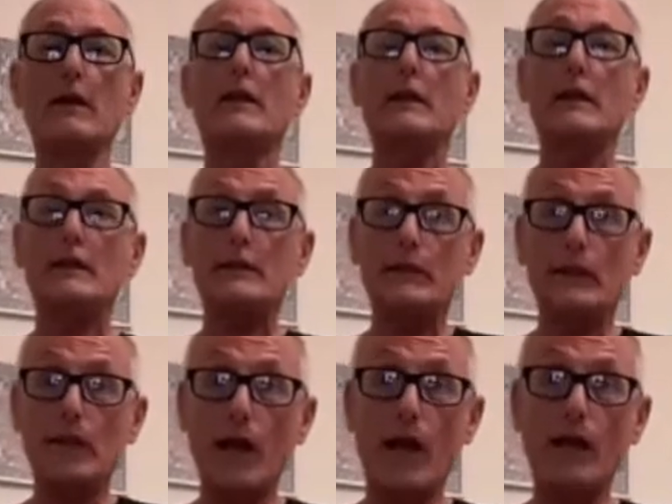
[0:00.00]
This is
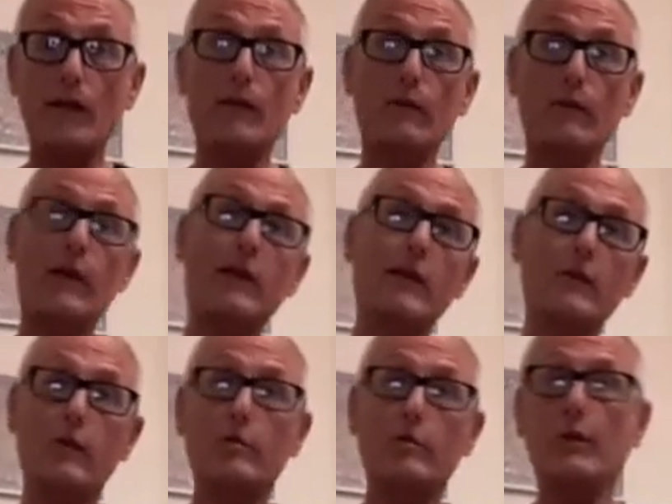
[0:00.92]
not the way that
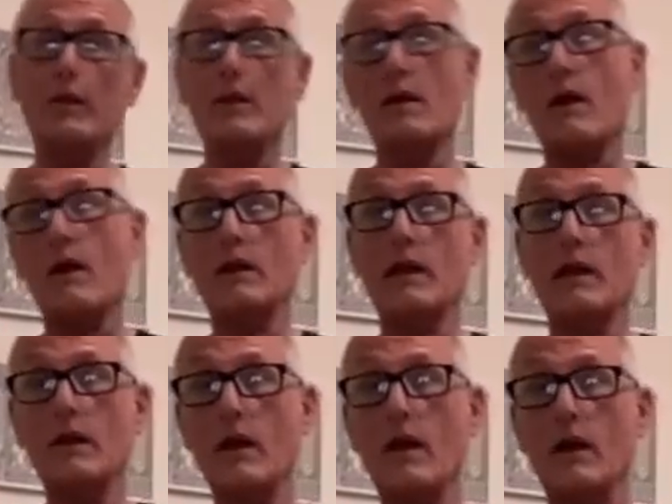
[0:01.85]
we breathe all
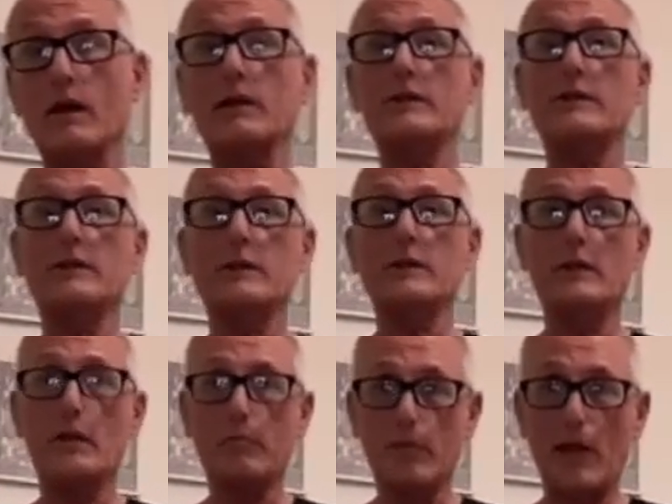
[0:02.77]
day long. It's just
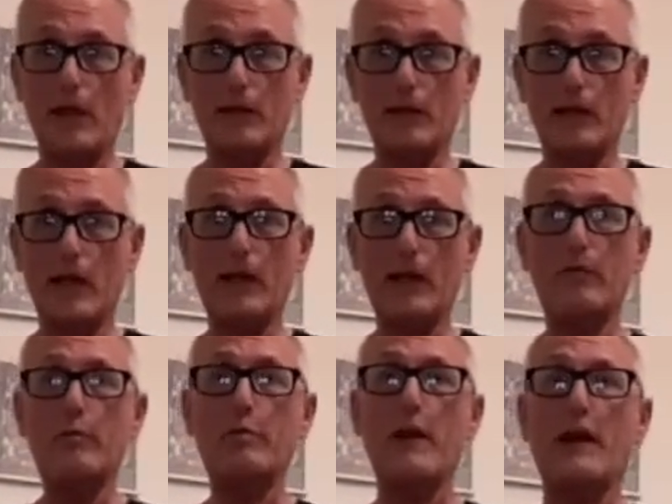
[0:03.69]
a
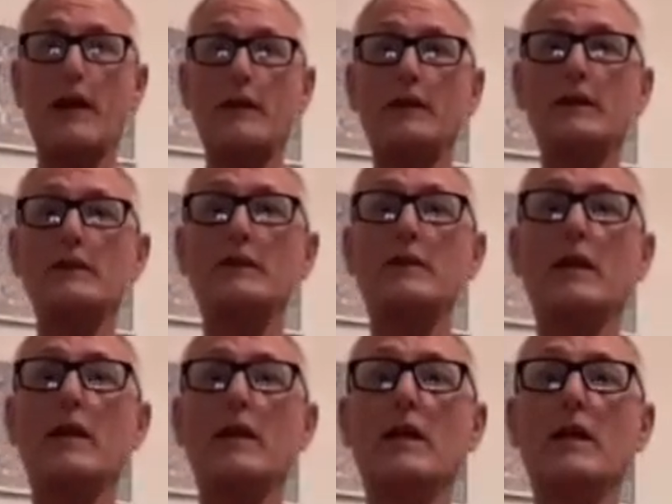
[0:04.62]
meditative practice
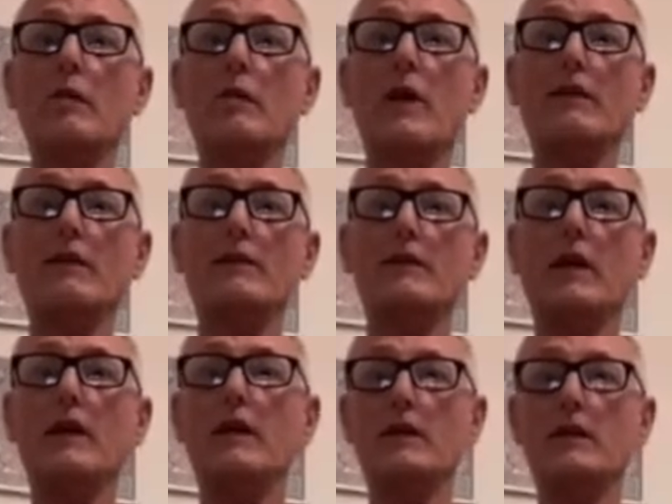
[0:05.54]
and a way of
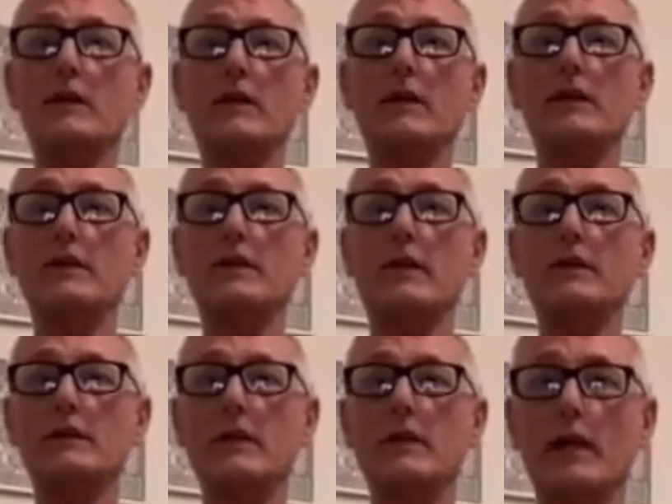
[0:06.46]
trying to teach
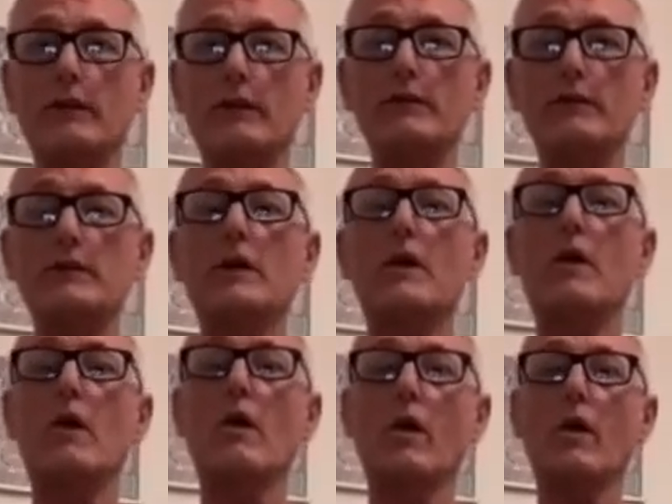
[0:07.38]
ourselves
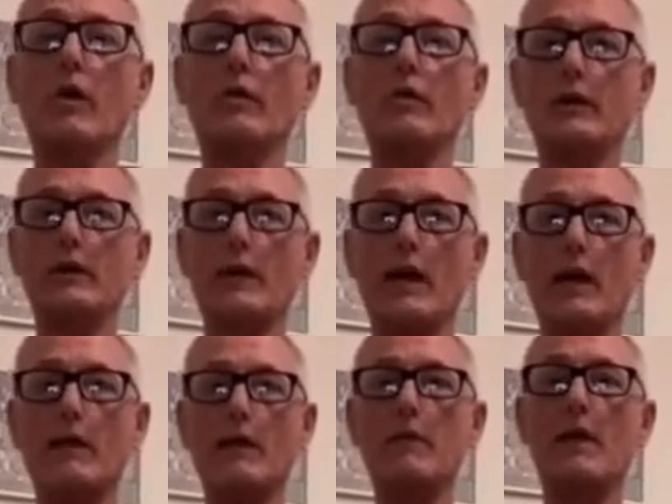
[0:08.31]
over
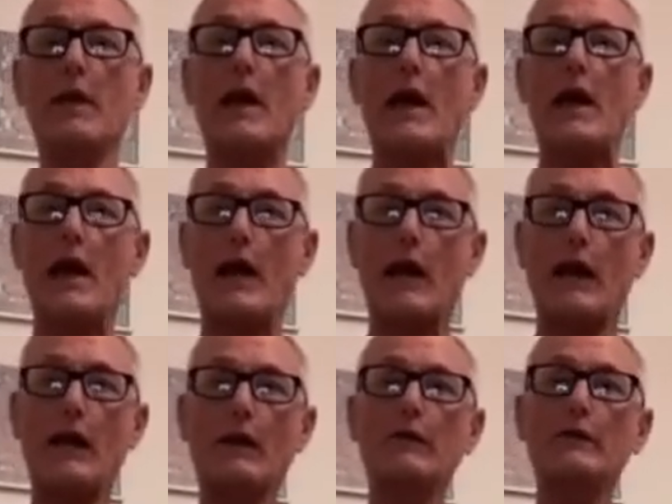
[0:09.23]
time
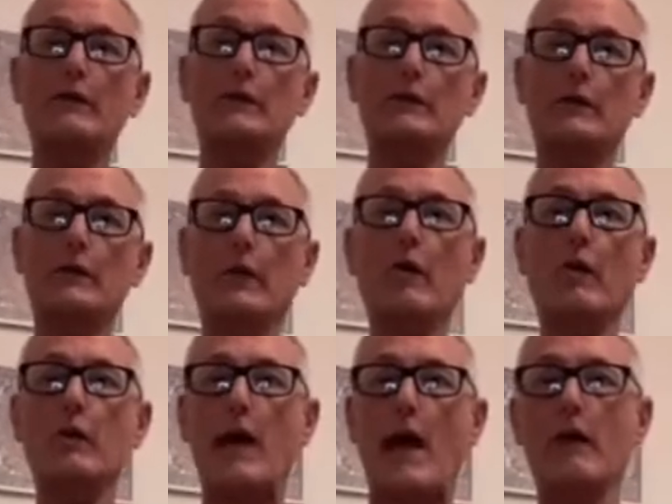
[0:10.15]
how to
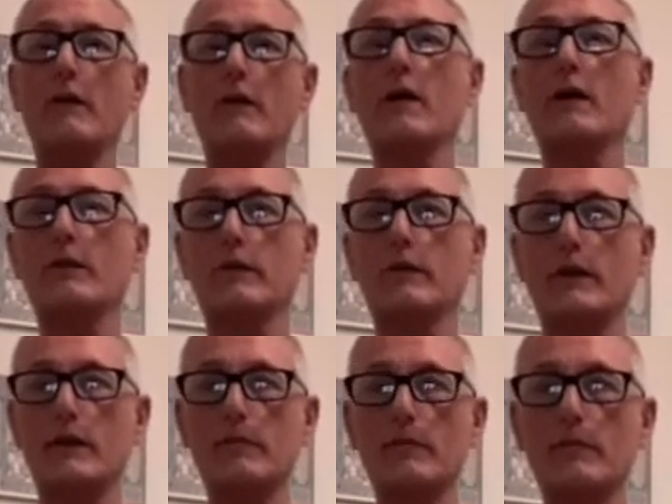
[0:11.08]
slow down our
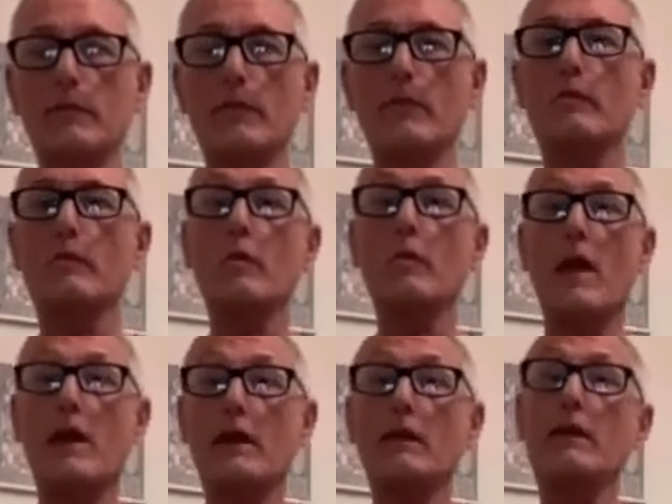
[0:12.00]
rhythm
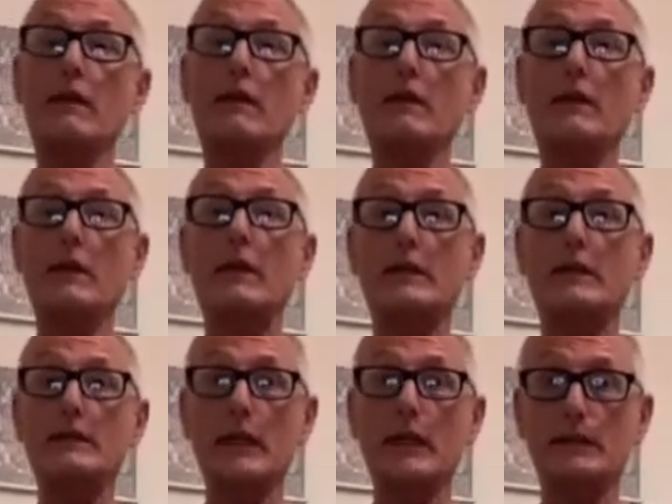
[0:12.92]
when it
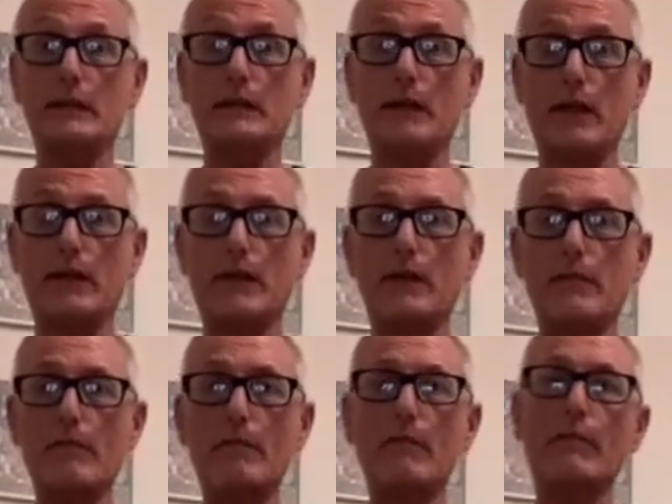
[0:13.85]
is necessary.
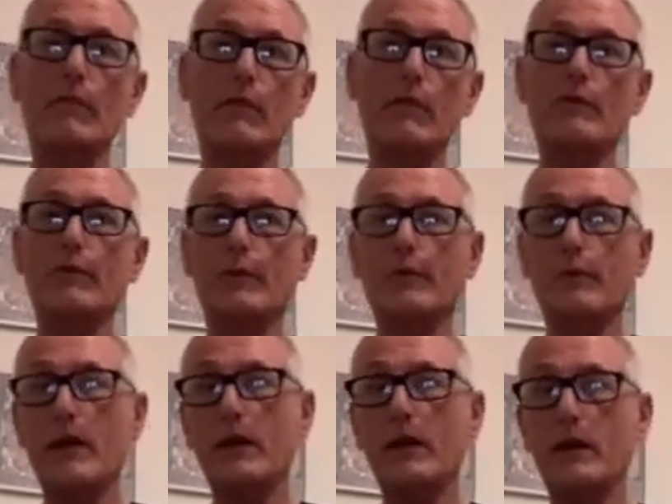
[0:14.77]
If we're
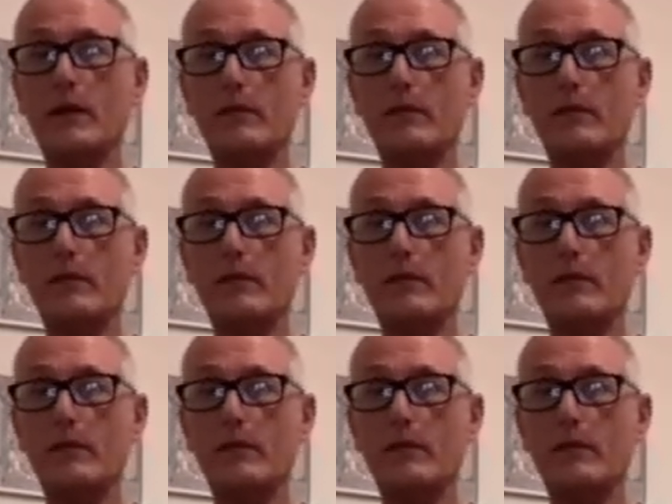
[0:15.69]
running a